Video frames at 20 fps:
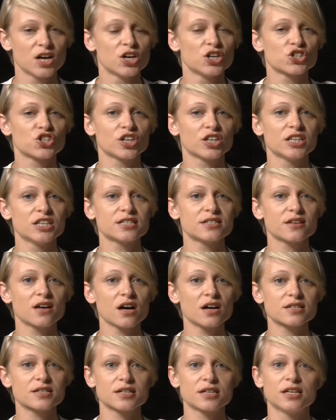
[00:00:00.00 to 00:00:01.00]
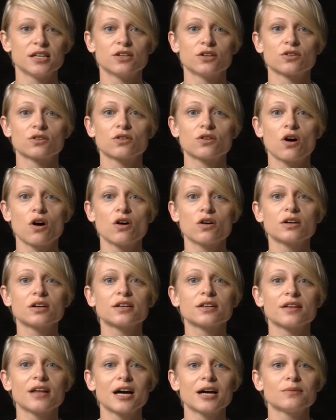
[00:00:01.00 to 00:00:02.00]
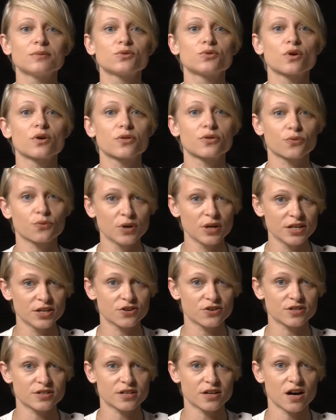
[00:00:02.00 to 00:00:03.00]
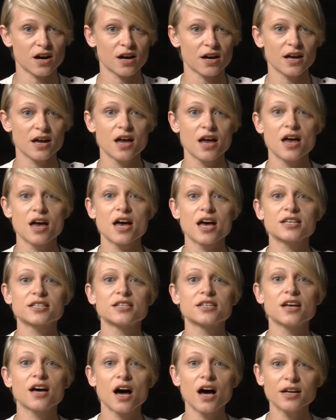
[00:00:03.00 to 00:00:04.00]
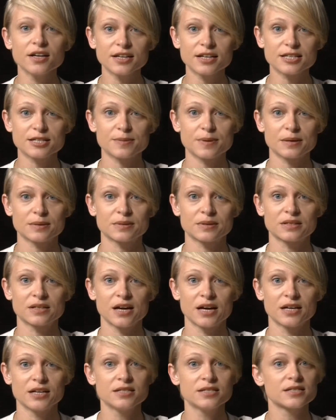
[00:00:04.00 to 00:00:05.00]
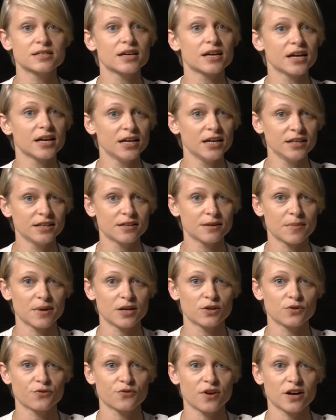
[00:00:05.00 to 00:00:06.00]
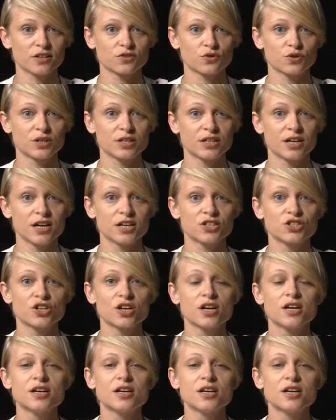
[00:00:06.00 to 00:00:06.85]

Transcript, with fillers: Chinese stocks in Hong Kong climbed to a 3 years high as an unexpected gains in the manufacturing gauge